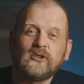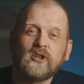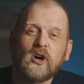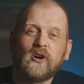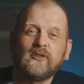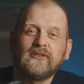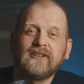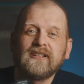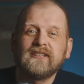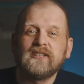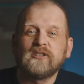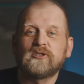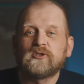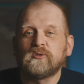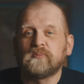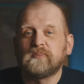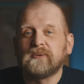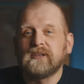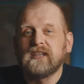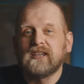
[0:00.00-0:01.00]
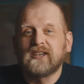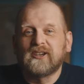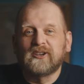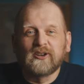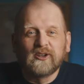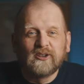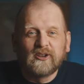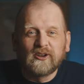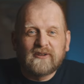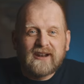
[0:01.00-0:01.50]
You don't need to be
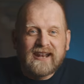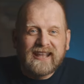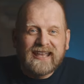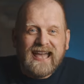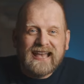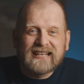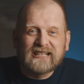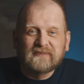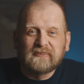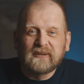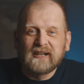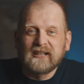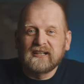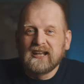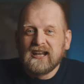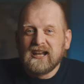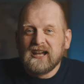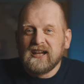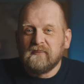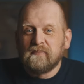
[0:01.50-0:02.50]
color grading expert,